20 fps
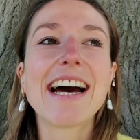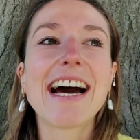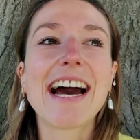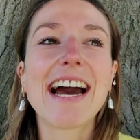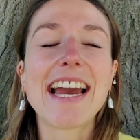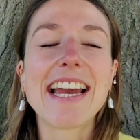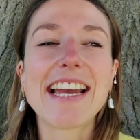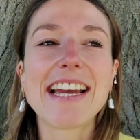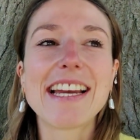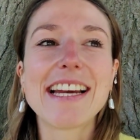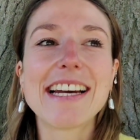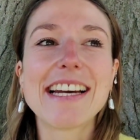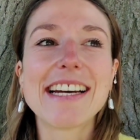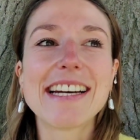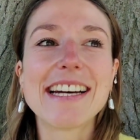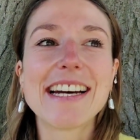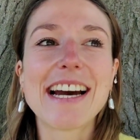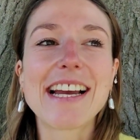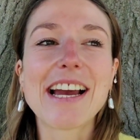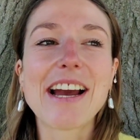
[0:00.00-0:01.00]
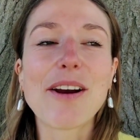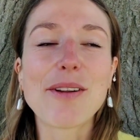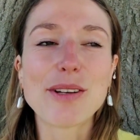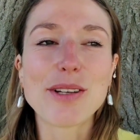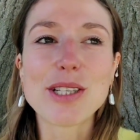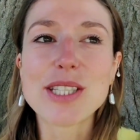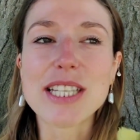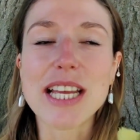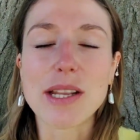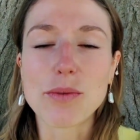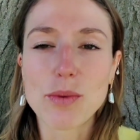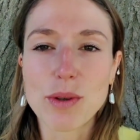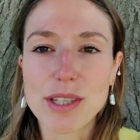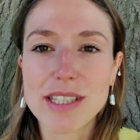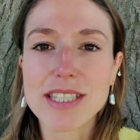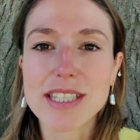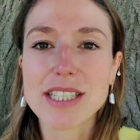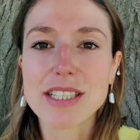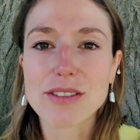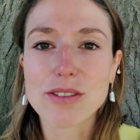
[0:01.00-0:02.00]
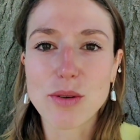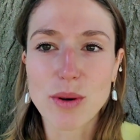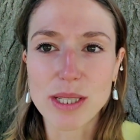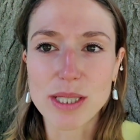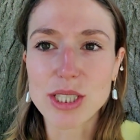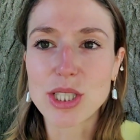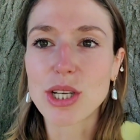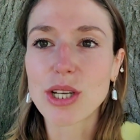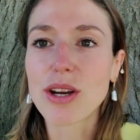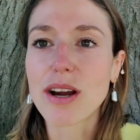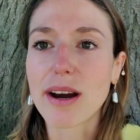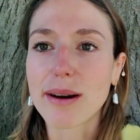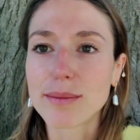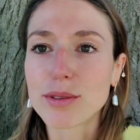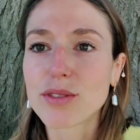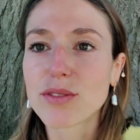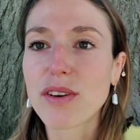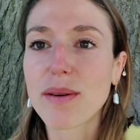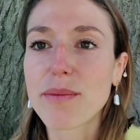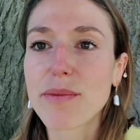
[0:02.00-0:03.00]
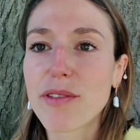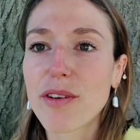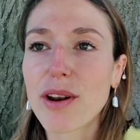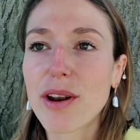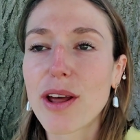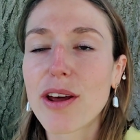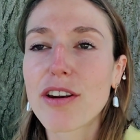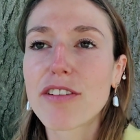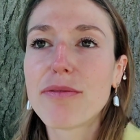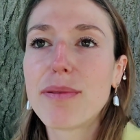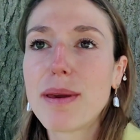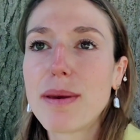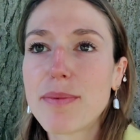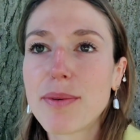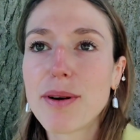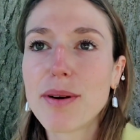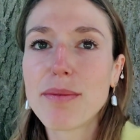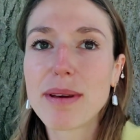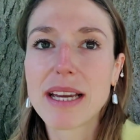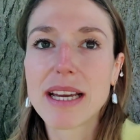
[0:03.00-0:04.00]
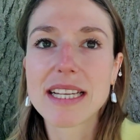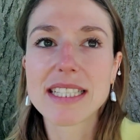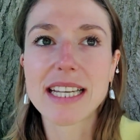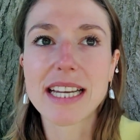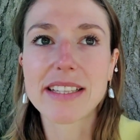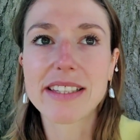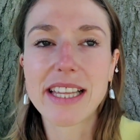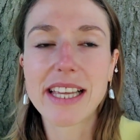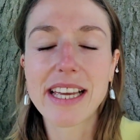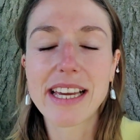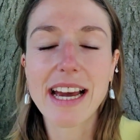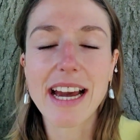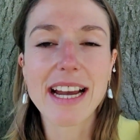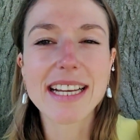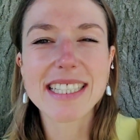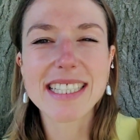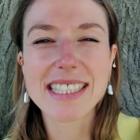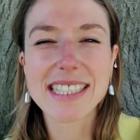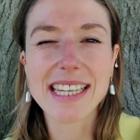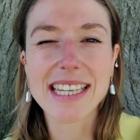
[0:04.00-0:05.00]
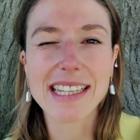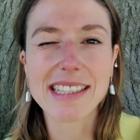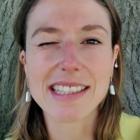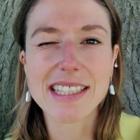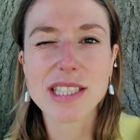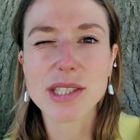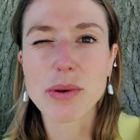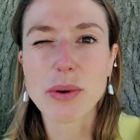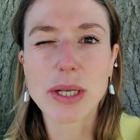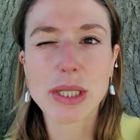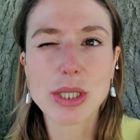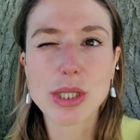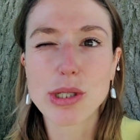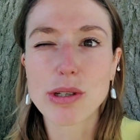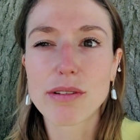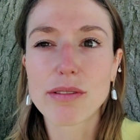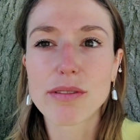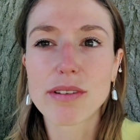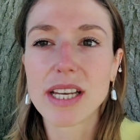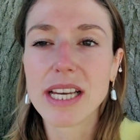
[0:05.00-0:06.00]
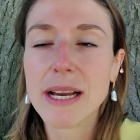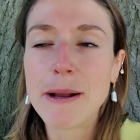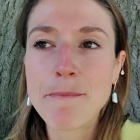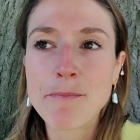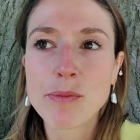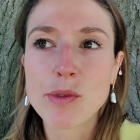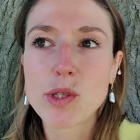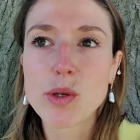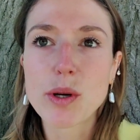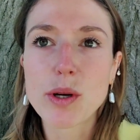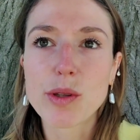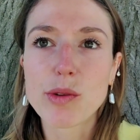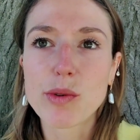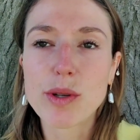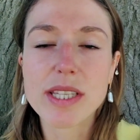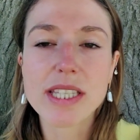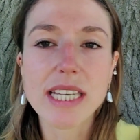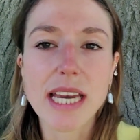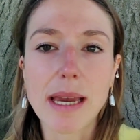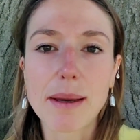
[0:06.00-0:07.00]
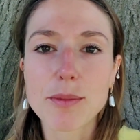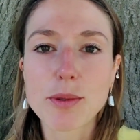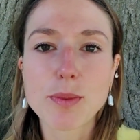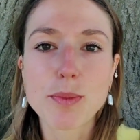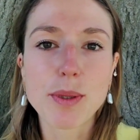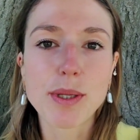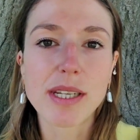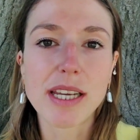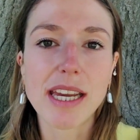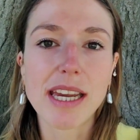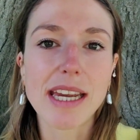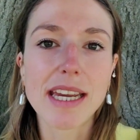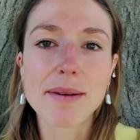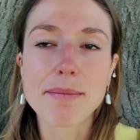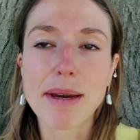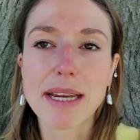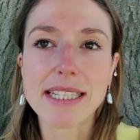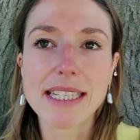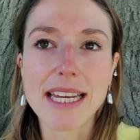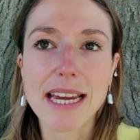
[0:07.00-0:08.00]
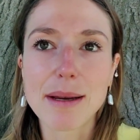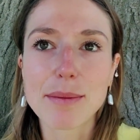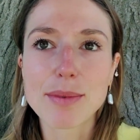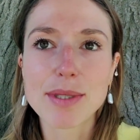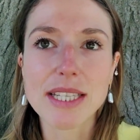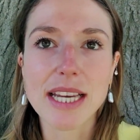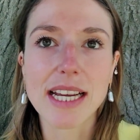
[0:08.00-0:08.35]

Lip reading: I understand where this question comes from for a lot of people, because I think I get this question 2 or 3 times per day in my DMs,